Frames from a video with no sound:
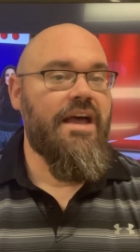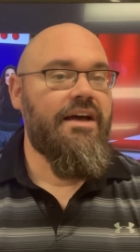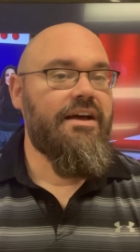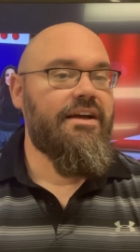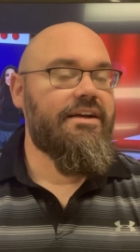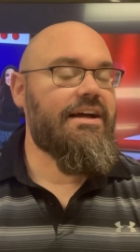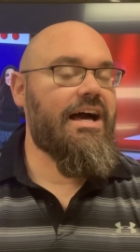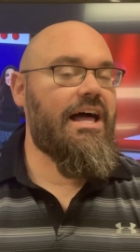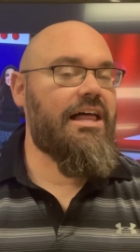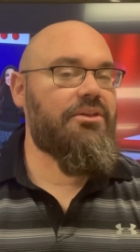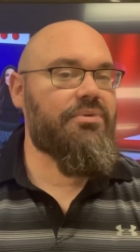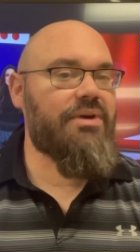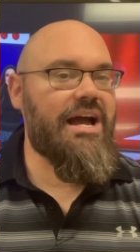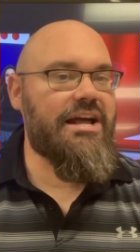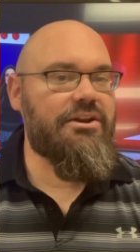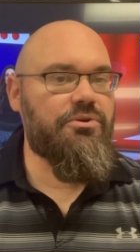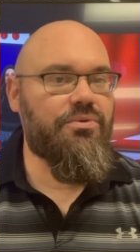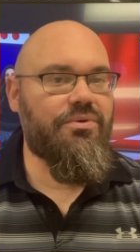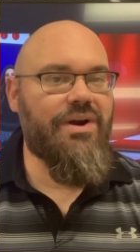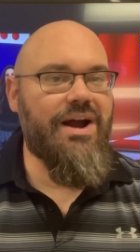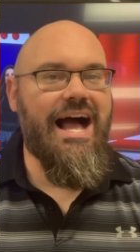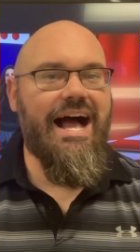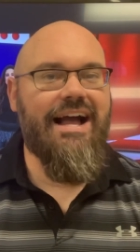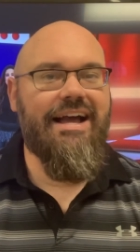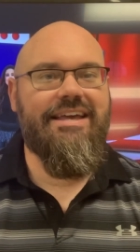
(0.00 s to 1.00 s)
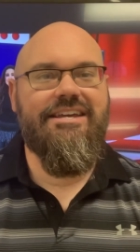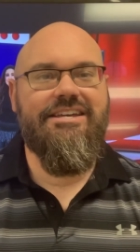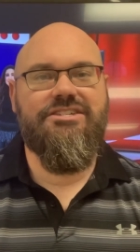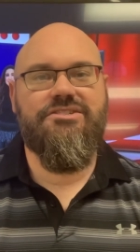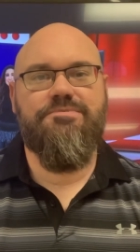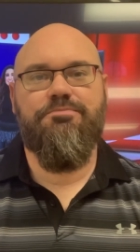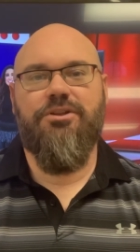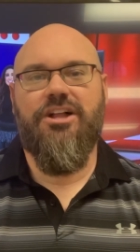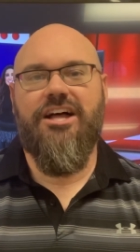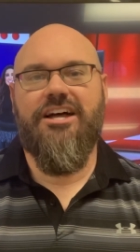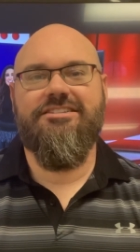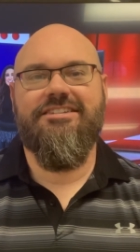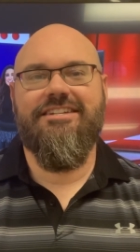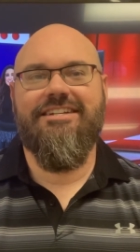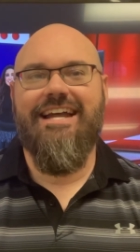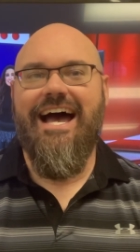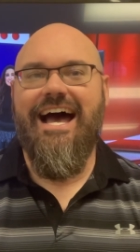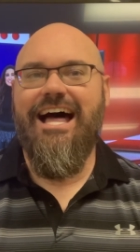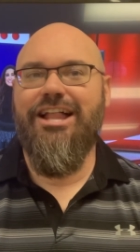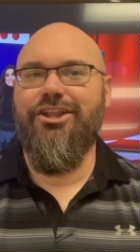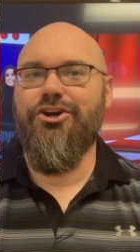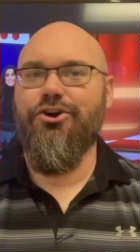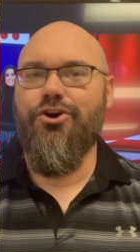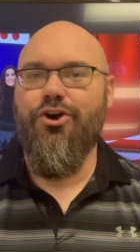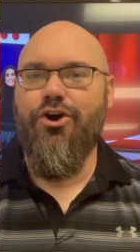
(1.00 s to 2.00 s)
Colorado Rockies plus a
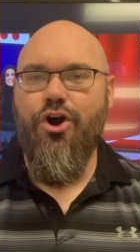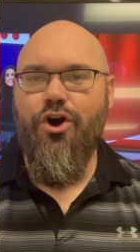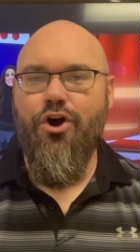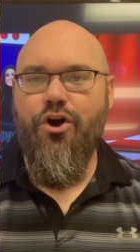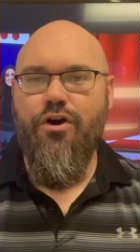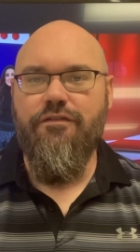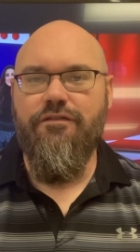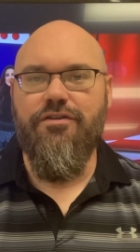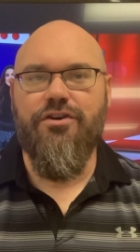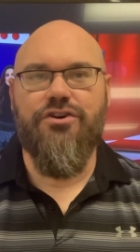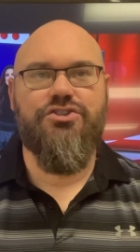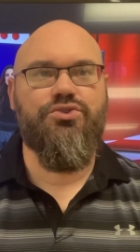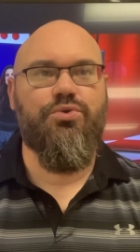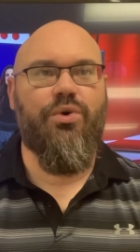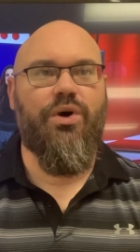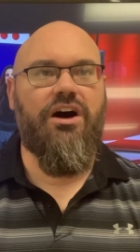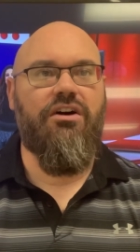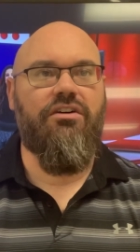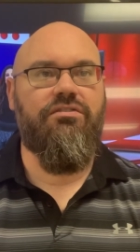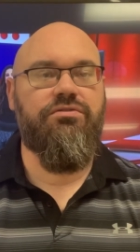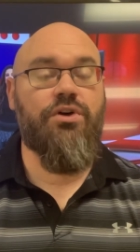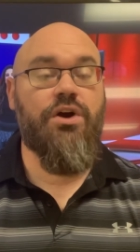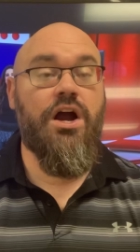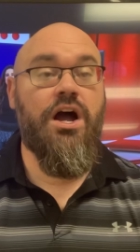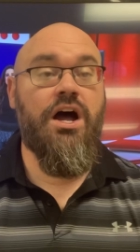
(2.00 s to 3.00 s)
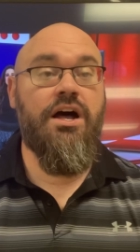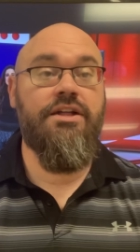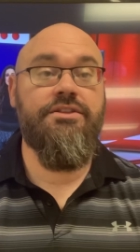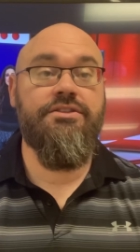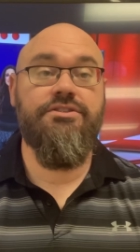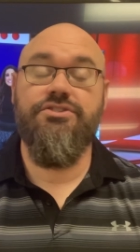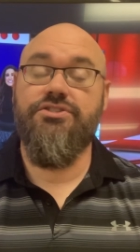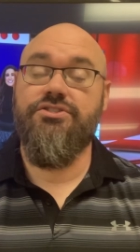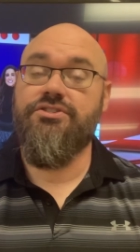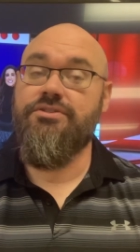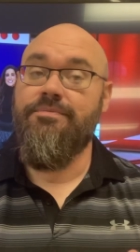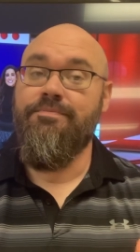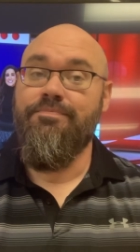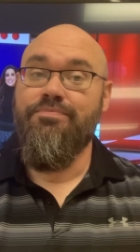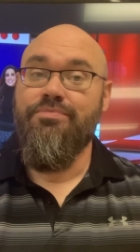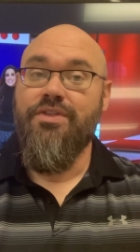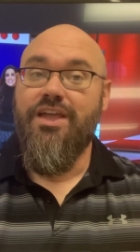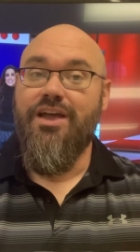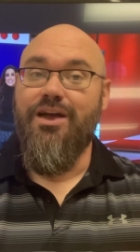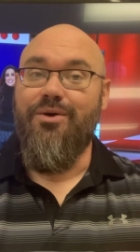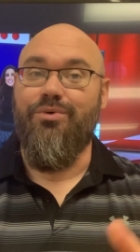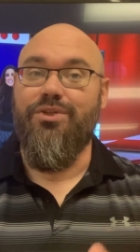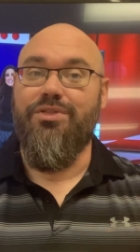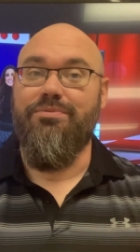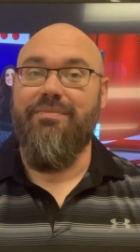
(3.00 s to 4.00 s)
dollar, over 12 runs.
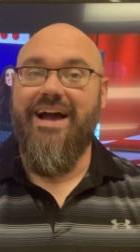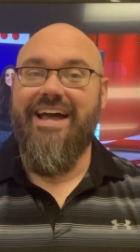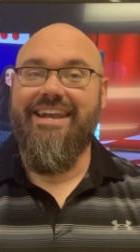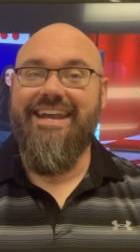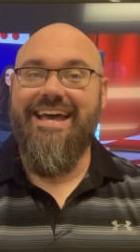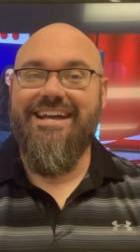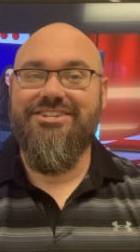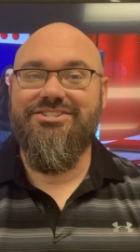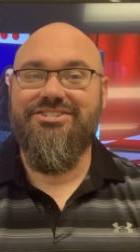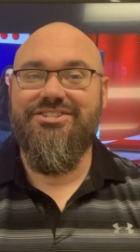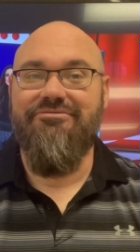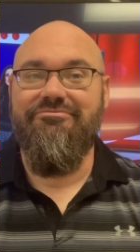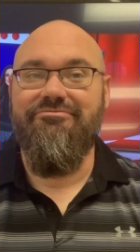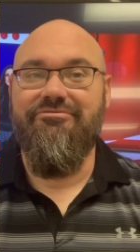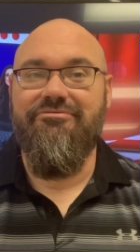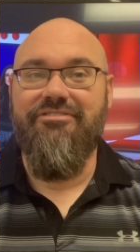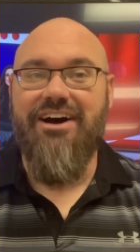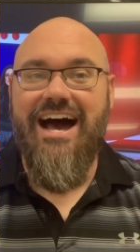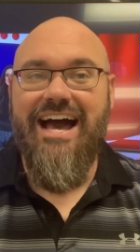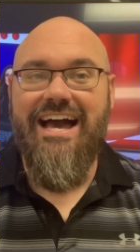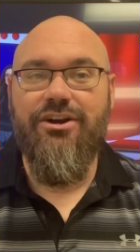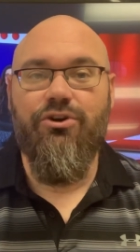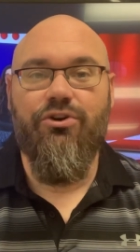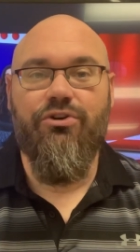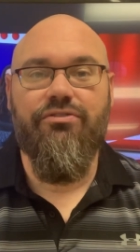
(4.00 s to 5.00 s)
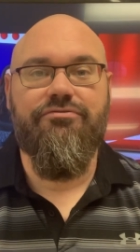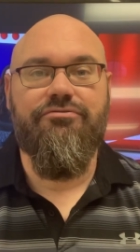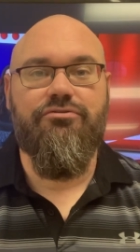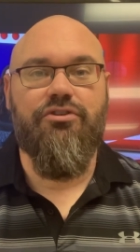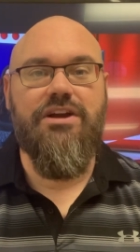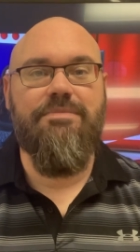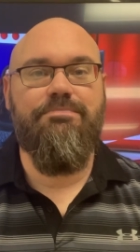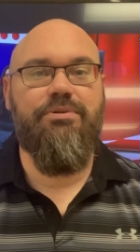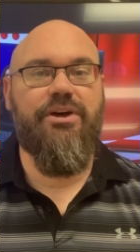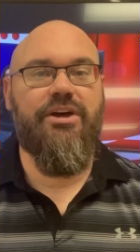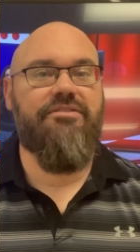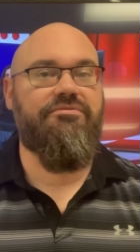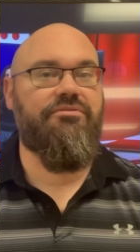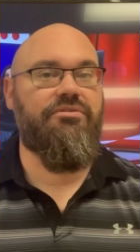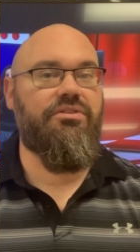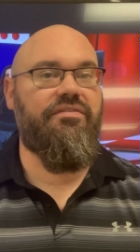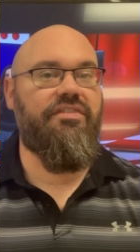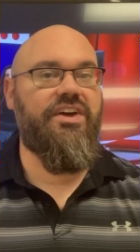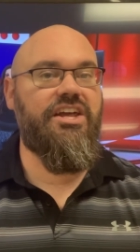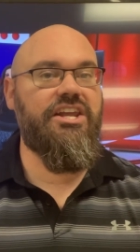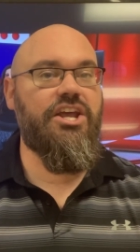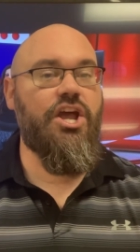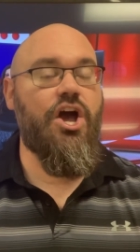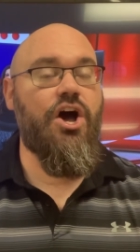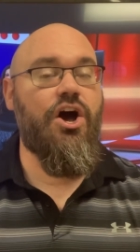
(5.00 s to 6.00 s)
With my next and final free pick for the
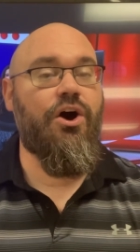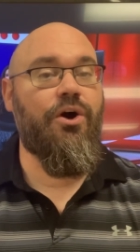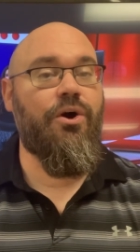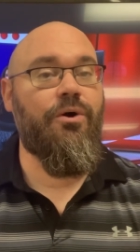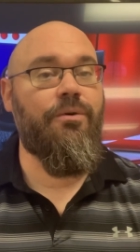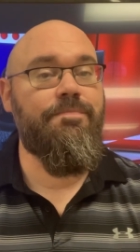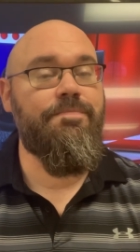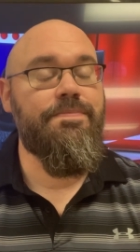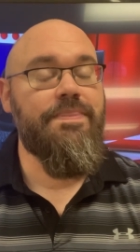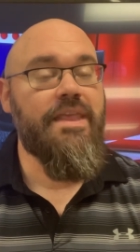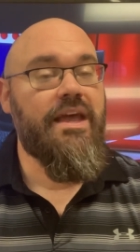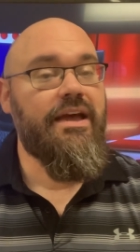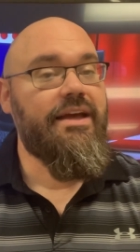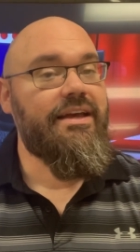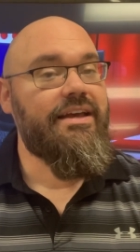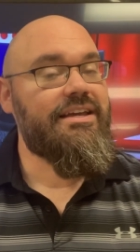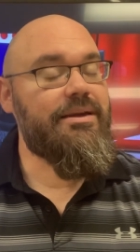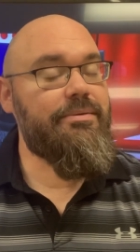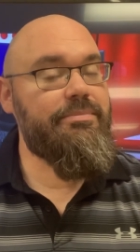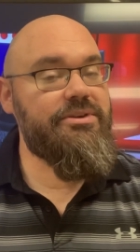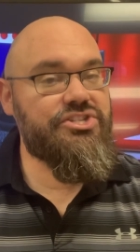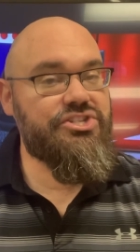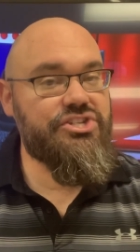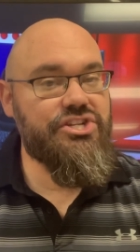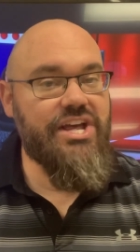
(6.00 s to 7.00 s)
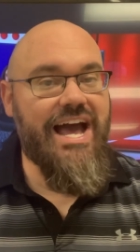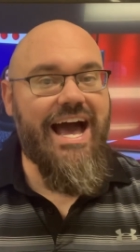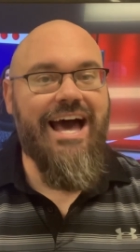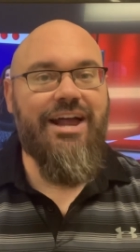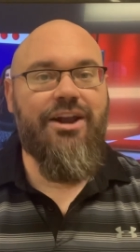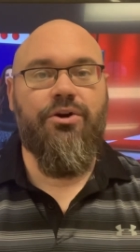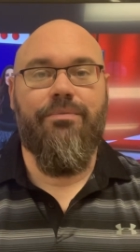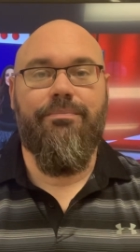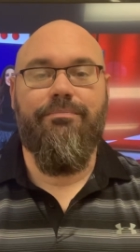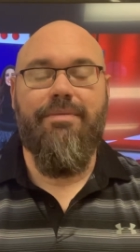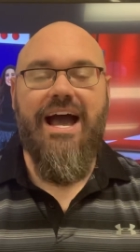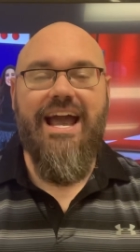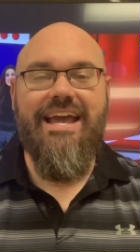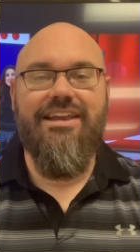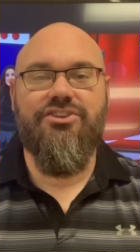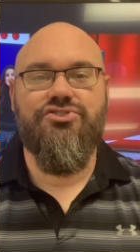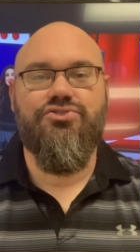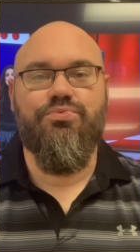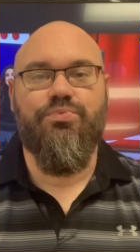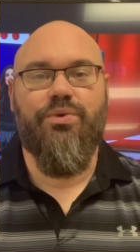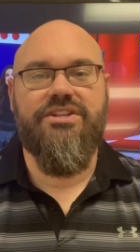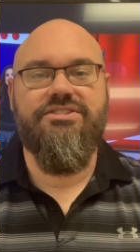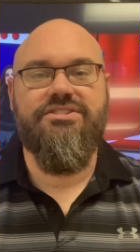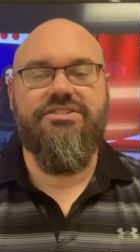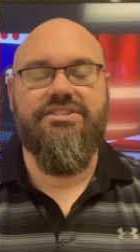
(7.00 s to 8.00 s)
video, give me Seattle minus
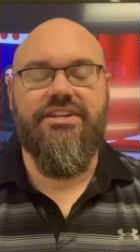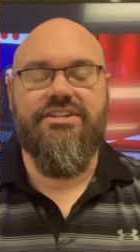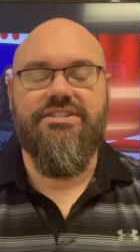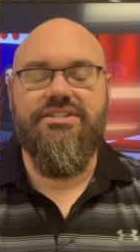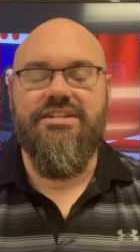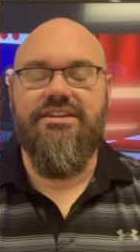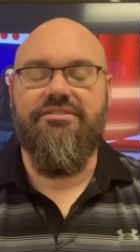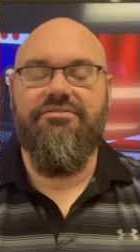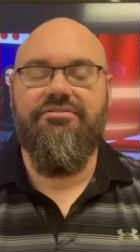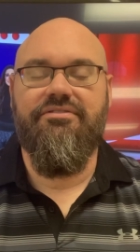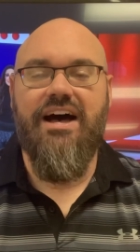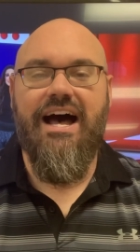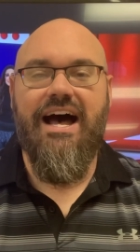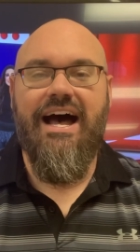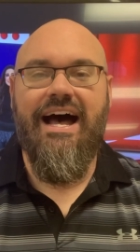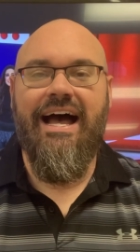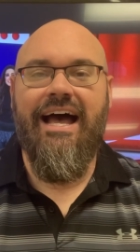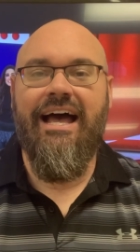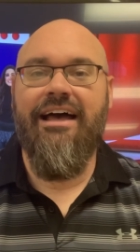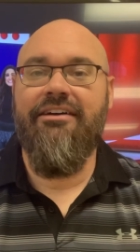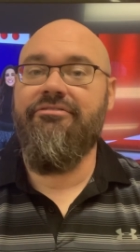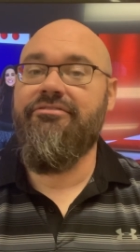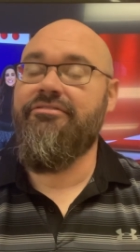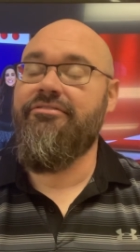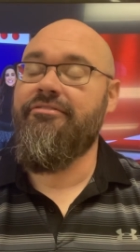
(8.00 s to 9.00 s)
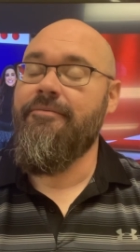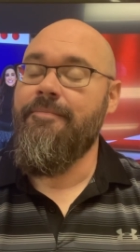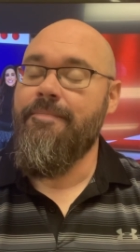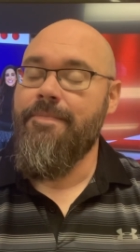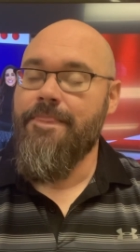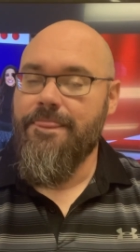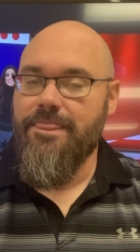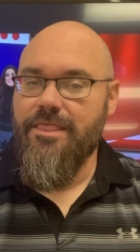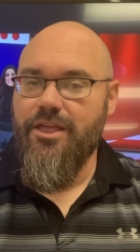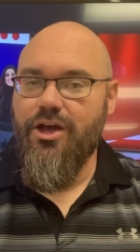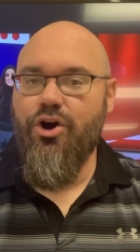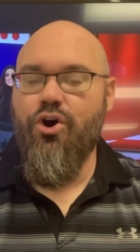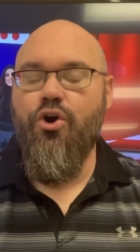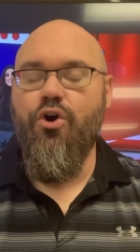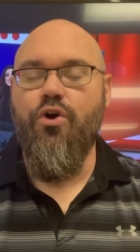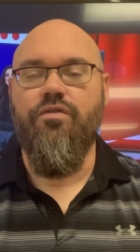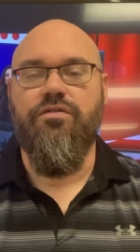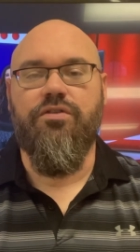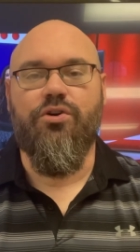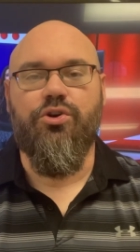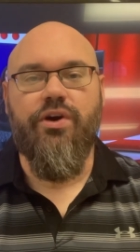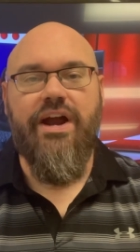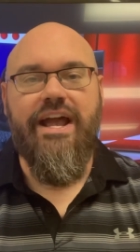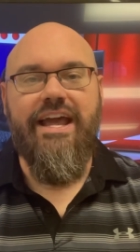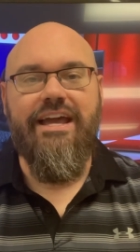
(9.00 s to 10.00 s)
165,
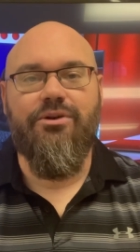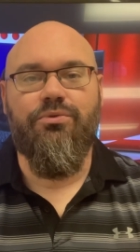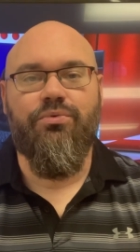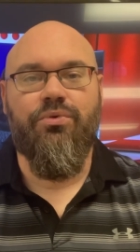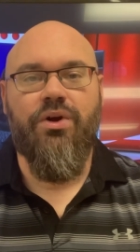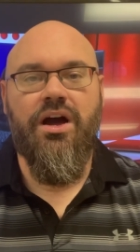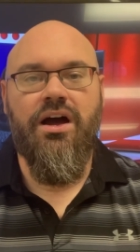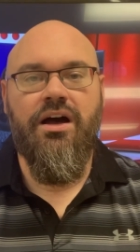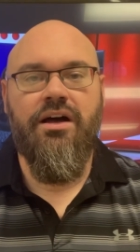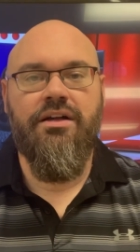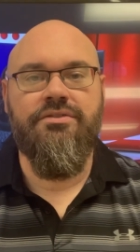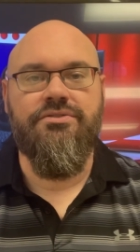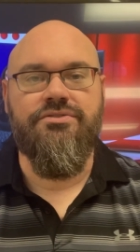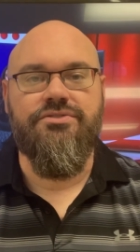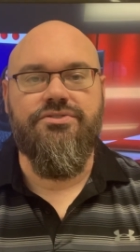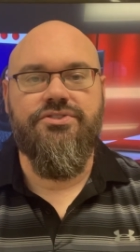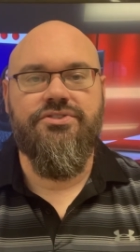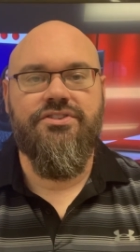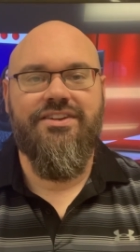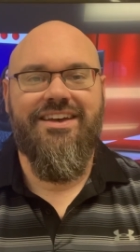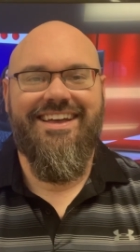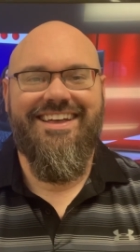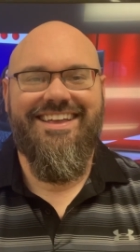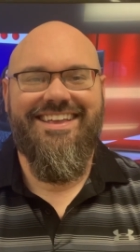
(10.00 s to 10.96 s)
over eight runs.